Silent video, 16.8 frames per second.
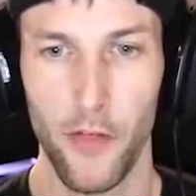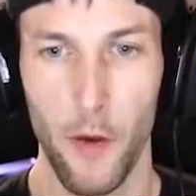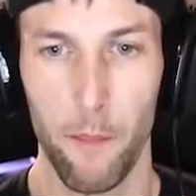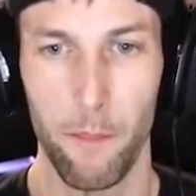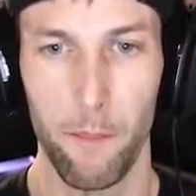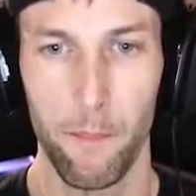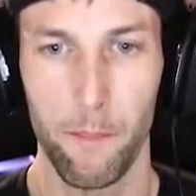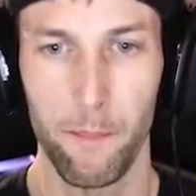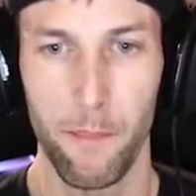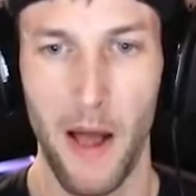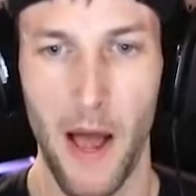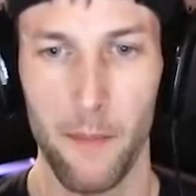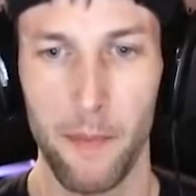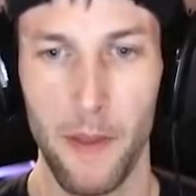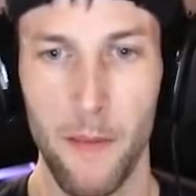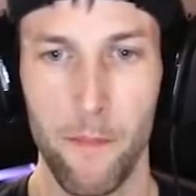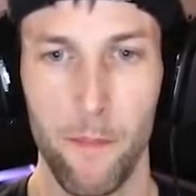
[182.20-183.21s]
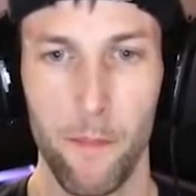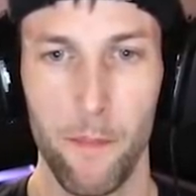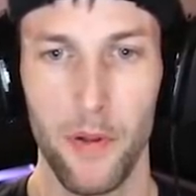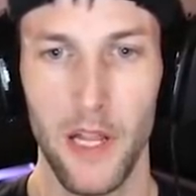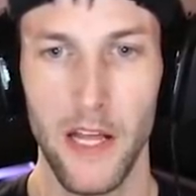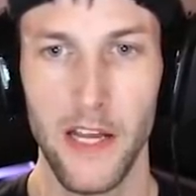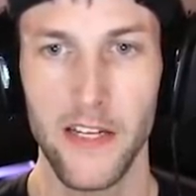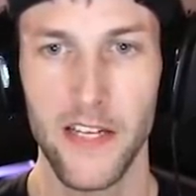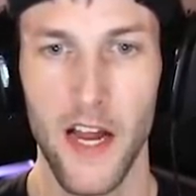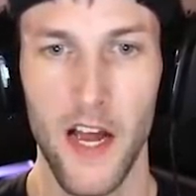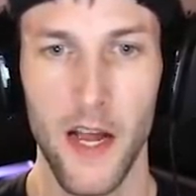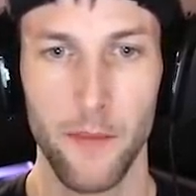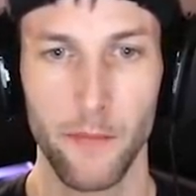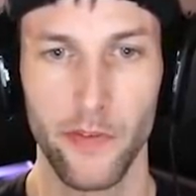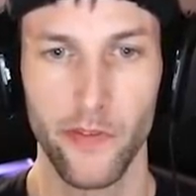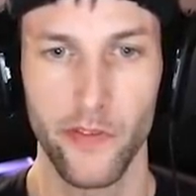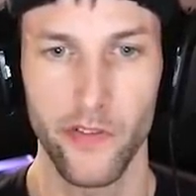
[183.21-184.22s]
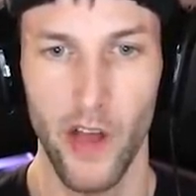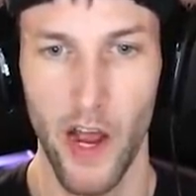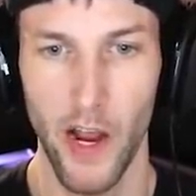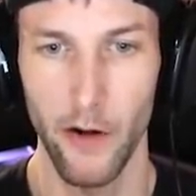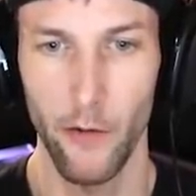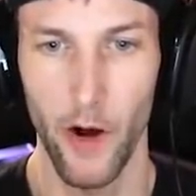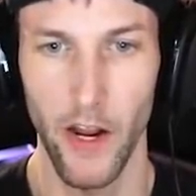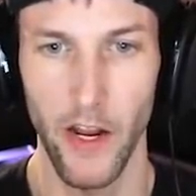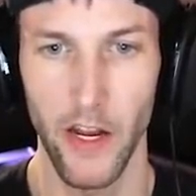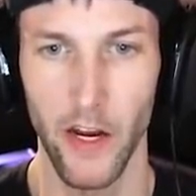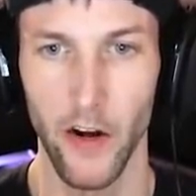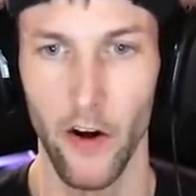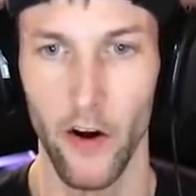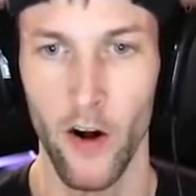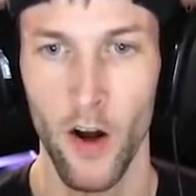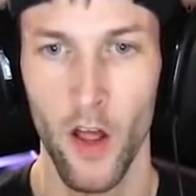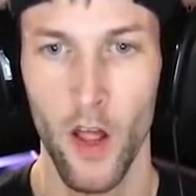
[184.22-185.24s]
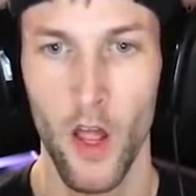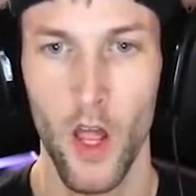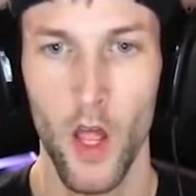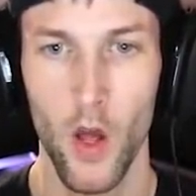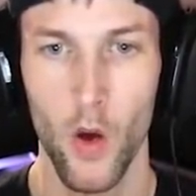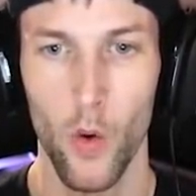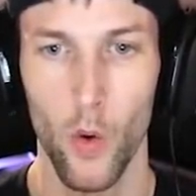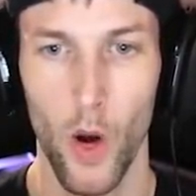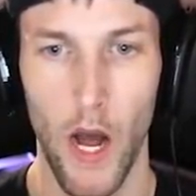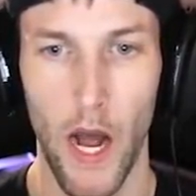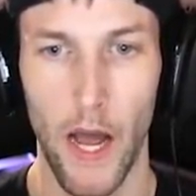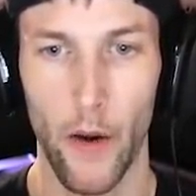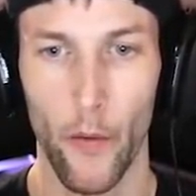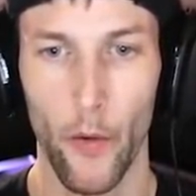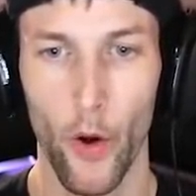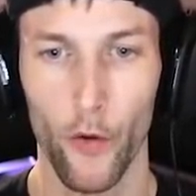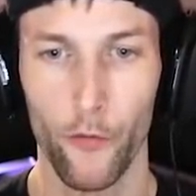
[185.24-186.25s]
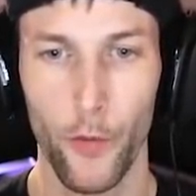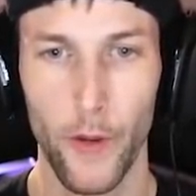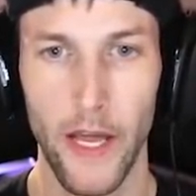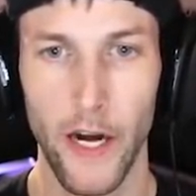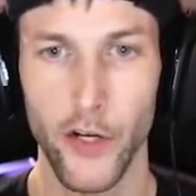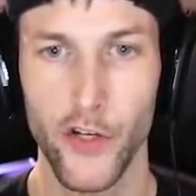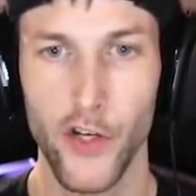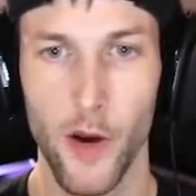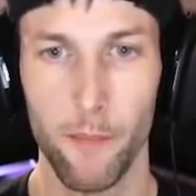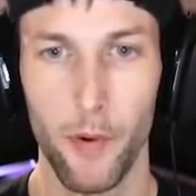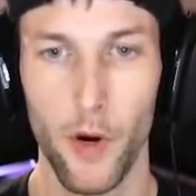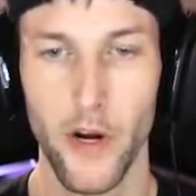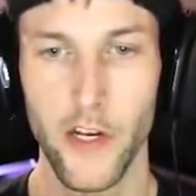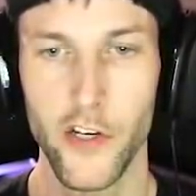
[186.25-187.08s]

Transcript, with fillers: of the Poppy Playtime sign right here. I don't know if we gotta jump